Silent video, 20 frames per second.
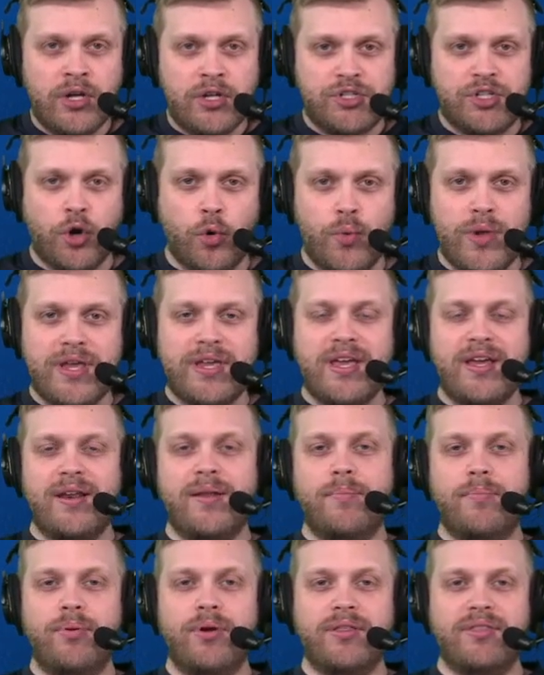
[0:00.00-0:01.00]
so we
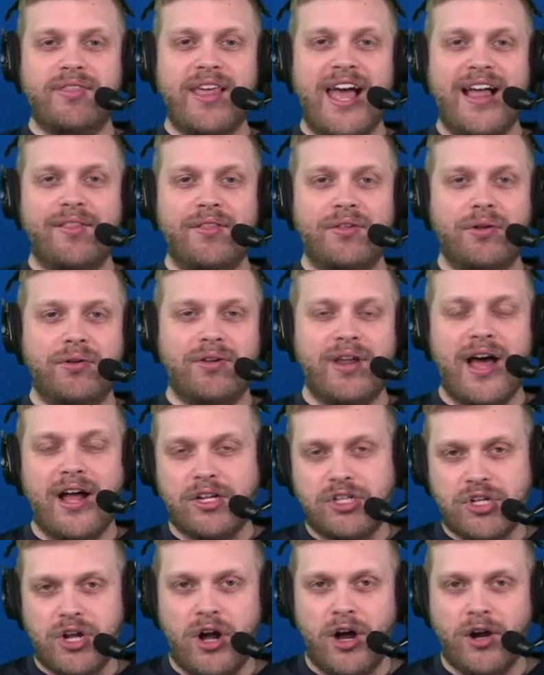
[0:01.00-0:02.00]
can put that little
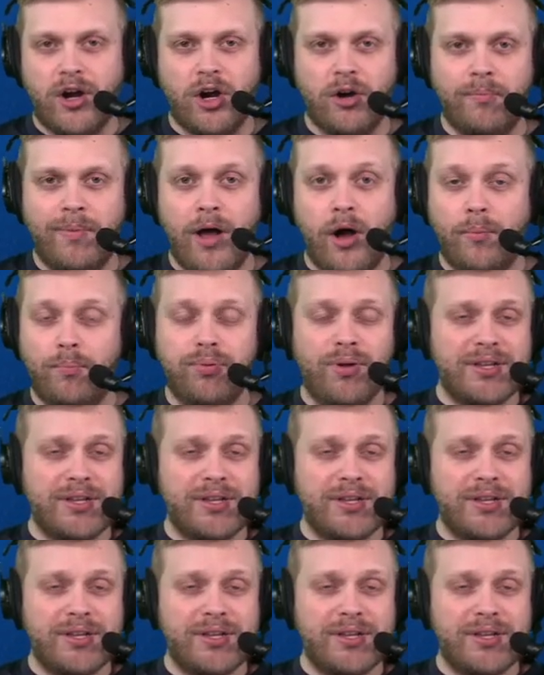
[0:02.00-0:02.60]
notch on our belt.